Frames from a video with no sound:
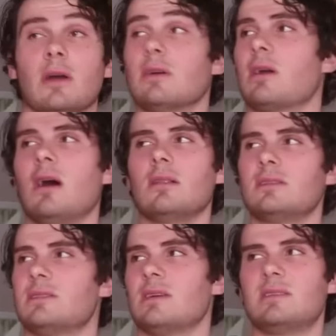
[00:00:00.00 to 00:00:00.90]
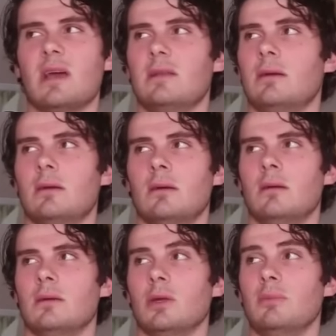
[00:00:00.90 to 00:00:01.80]
Go to college, they said.
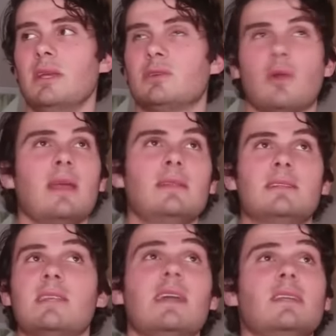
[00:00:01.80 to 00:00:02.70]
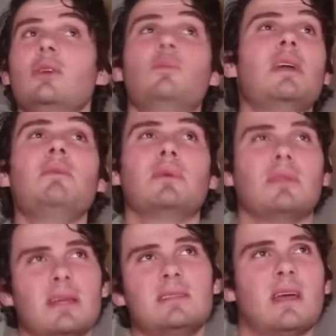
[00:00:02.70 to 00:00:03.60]
You'll meet great and exciting new people, they